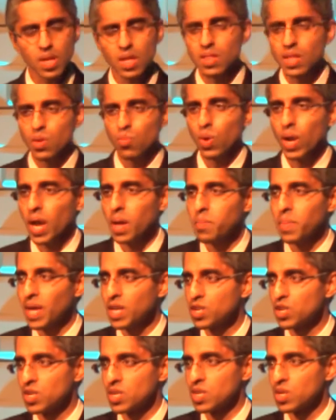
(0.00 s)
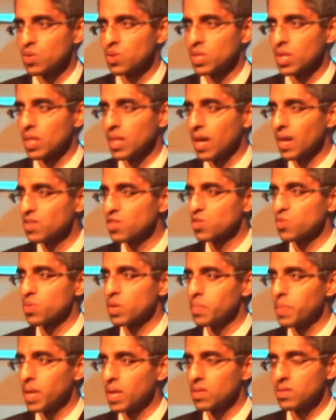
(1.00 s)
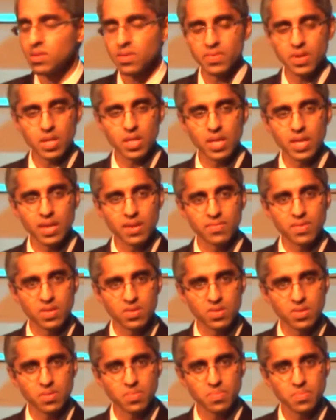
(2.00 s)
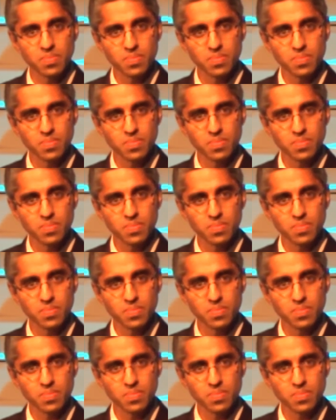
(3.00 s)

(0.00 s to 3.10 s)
than what I mentioned during the last 3 minutes of a clinic visit.